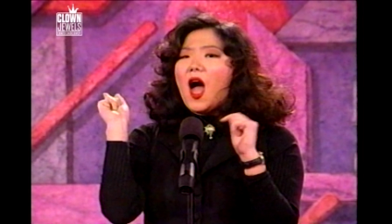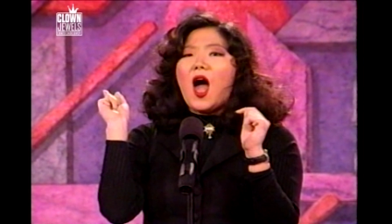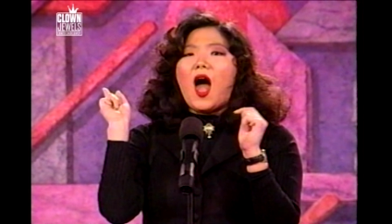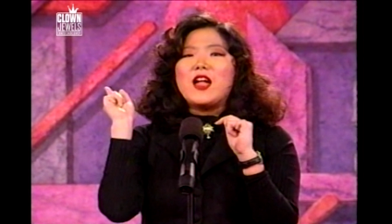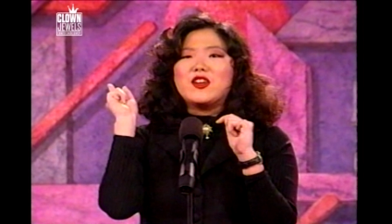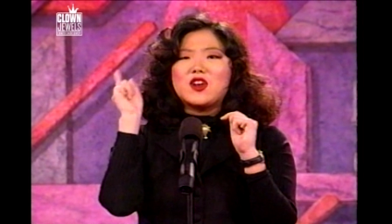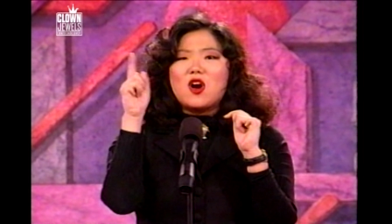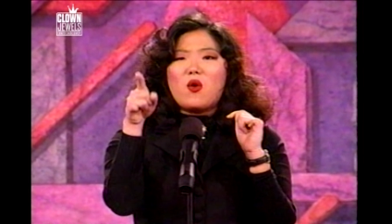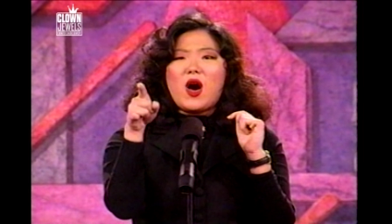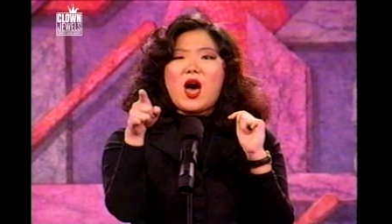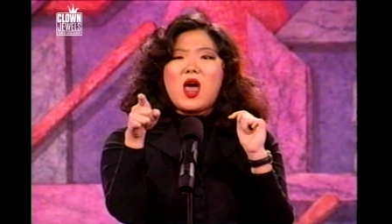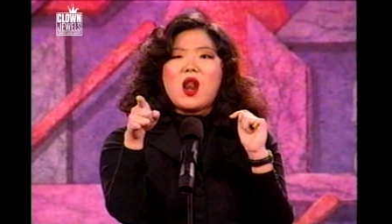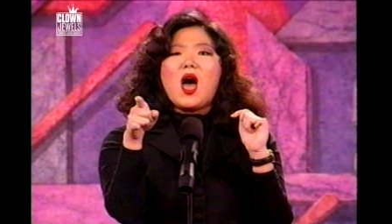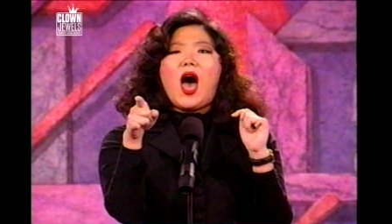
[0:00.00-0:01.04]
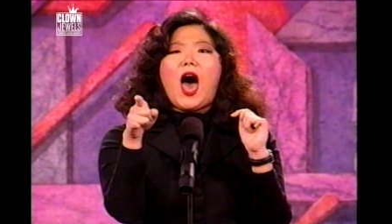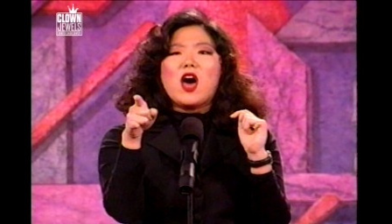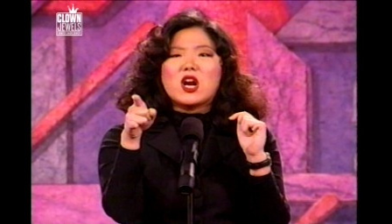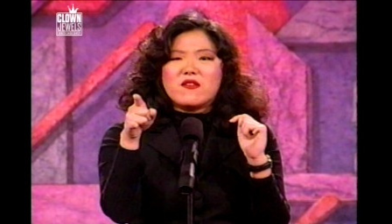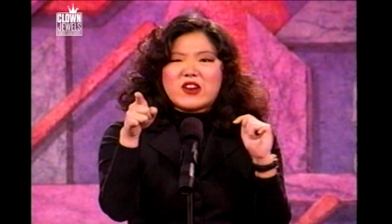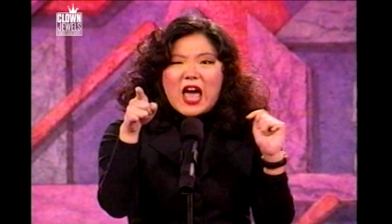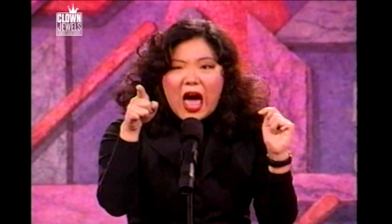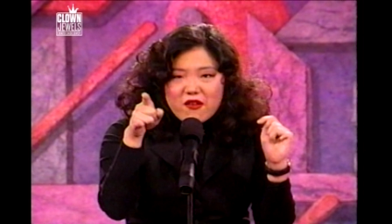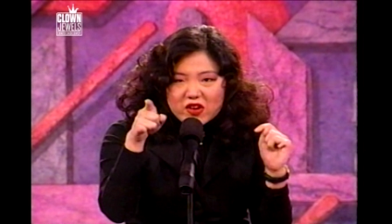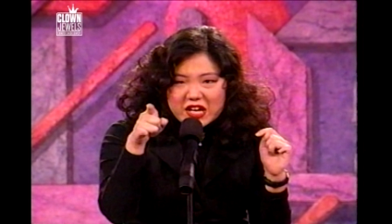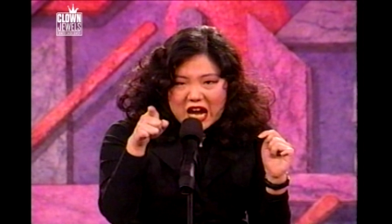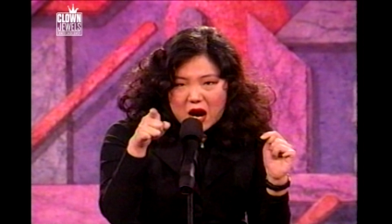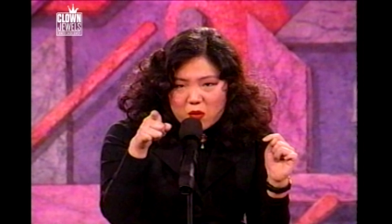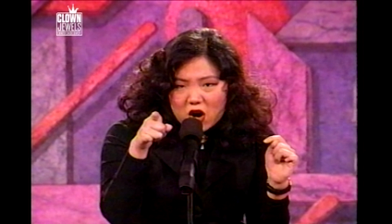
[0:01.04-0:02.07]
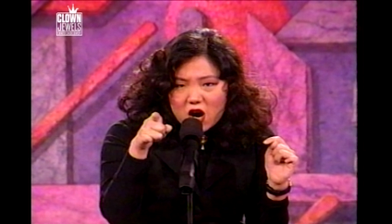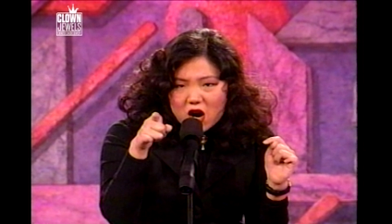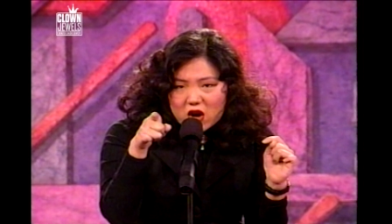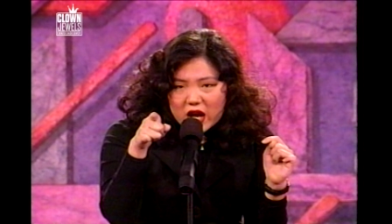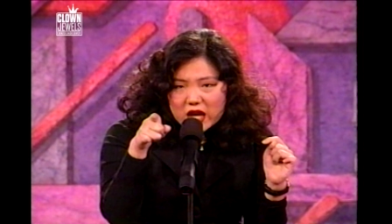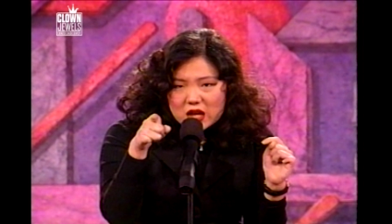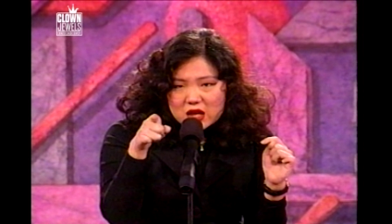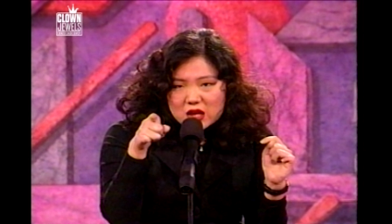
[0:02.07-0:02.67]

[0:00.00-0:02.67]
And you know what? I don't even have a camera, all right?